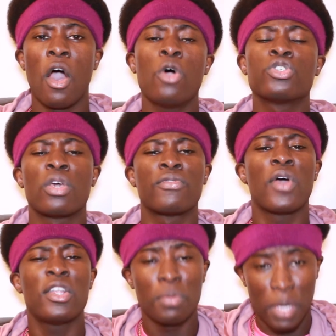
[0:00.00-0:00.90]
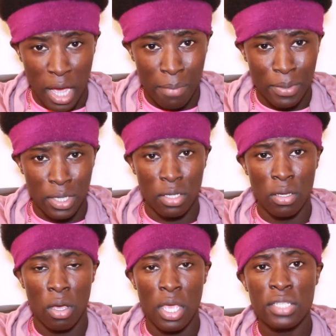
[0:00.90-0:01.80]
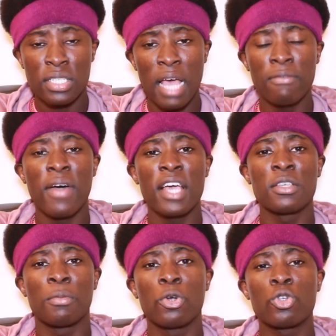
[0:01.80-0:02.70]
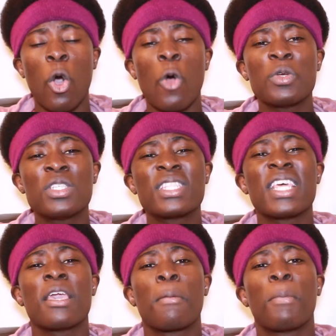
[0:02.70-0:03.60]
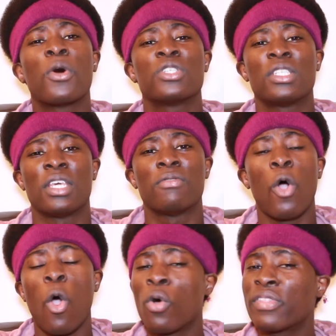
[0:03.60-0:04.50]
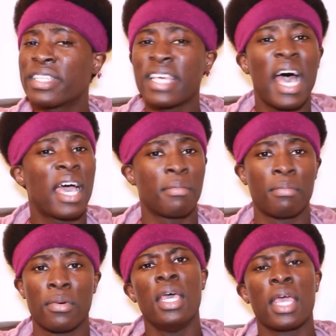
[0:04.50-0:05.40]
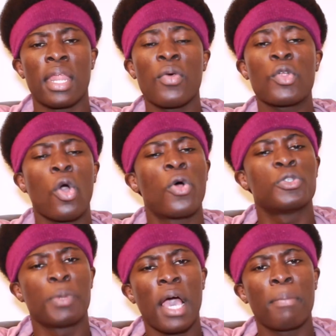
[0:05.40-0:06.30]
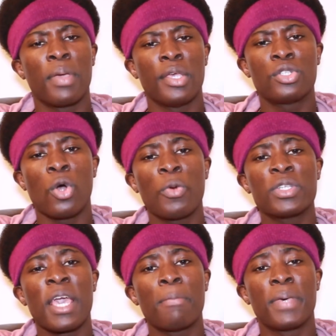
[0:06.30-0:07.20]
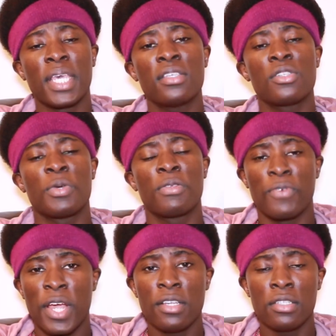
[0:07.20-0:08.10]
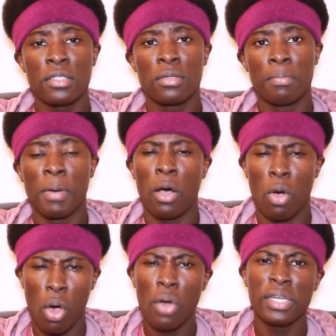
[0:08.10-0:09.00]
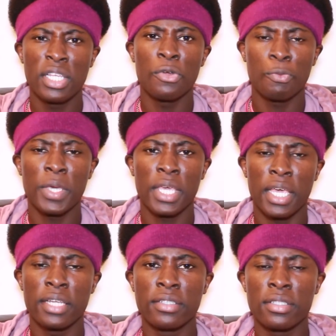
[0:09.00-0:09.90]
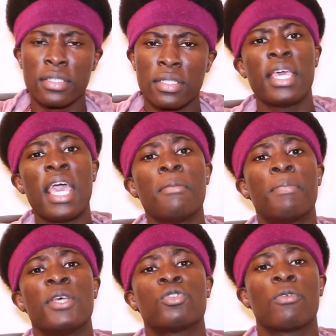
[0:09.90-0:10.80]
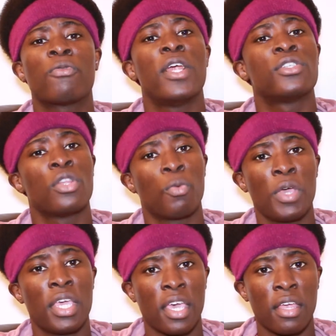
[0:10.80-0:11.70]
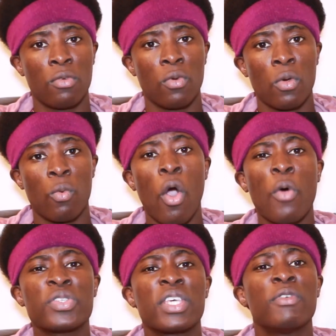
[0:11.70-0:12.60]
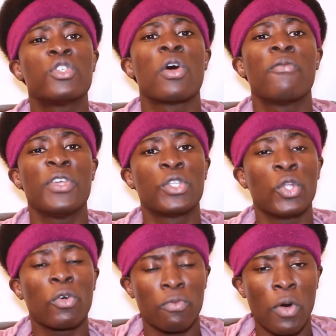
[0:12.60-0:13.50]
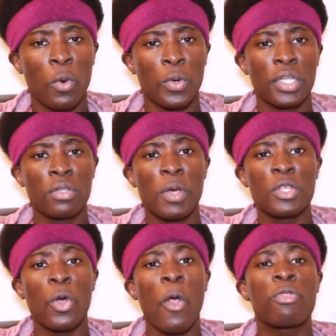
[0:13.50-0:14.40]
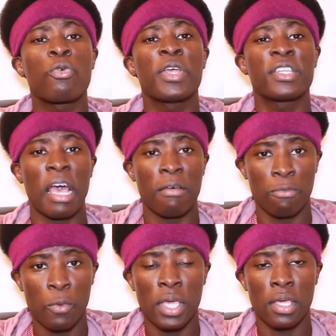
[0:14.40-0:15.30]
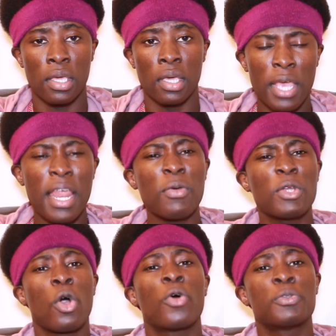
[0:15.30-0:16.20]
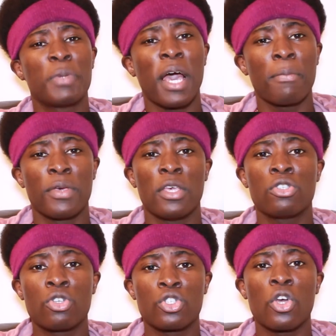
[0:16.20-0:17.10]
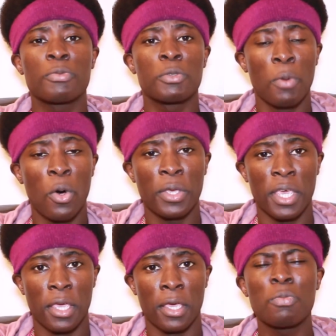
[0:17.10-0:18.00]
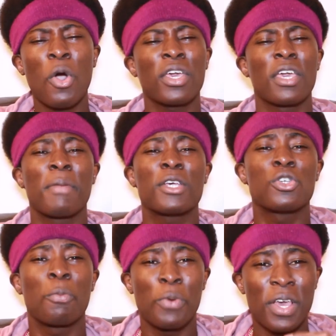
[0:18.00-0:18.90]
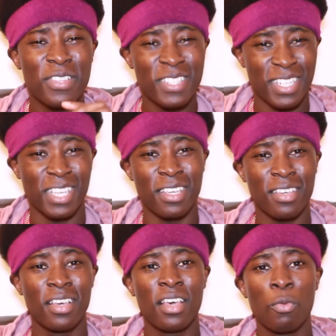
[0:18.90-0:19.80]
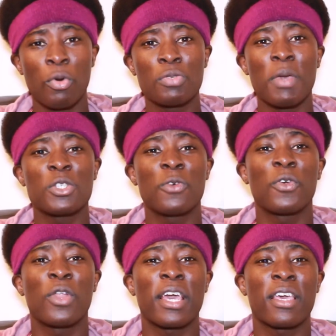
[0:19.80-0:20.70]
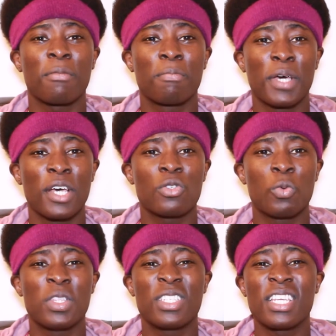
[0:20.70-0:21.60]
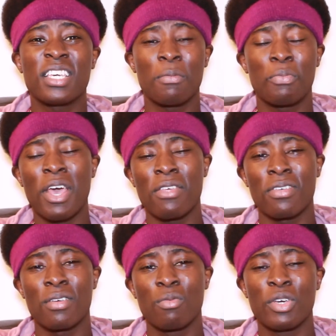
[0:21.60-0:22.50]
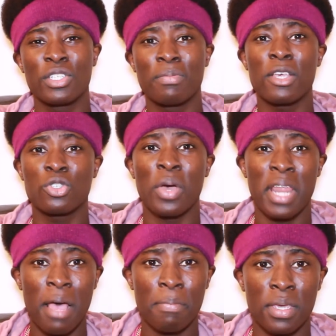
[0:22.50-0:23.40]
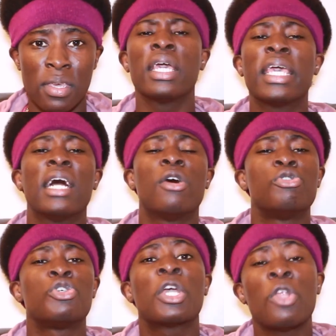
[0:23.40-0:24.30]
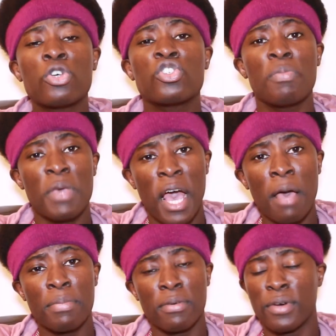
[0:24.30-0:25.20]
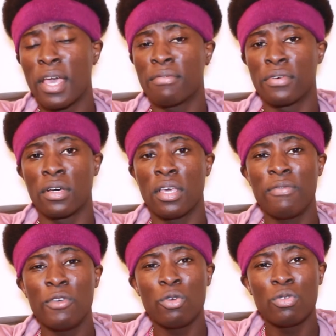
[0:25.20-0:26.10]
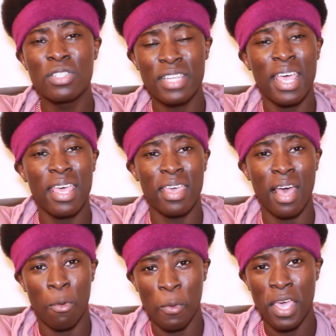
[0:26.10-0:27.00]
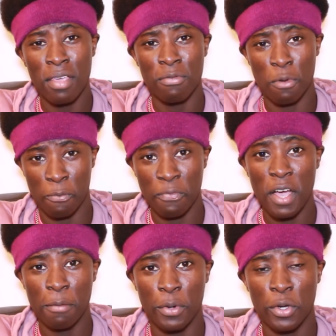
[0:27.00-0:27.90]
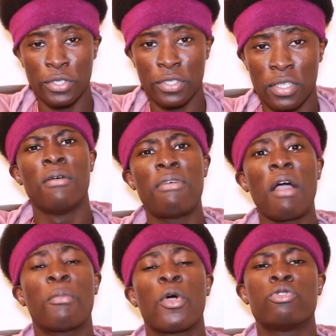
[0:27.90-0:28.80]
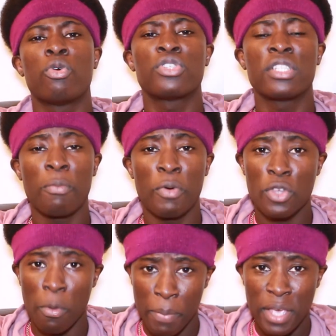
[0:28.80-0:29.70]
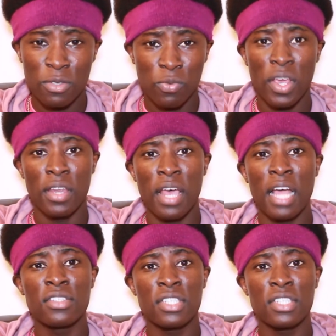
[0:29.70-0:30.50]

Also, if you want to be happy, it's advisable to always think positive all the time. Another way to always be happy is to always get pissed with friends, but only on weekends. Getting pissed with friends on the weekend will always give you something to look forward when you're going through a tough week. Another way to always be happy is to stop smoking. Smoking makes your breath stink, which makes you feel like a person with stinky breath, which makes you unhappy. Girls, you can also be happy forever if you stay away from fat boys. Fat boys will sleep with your best friend and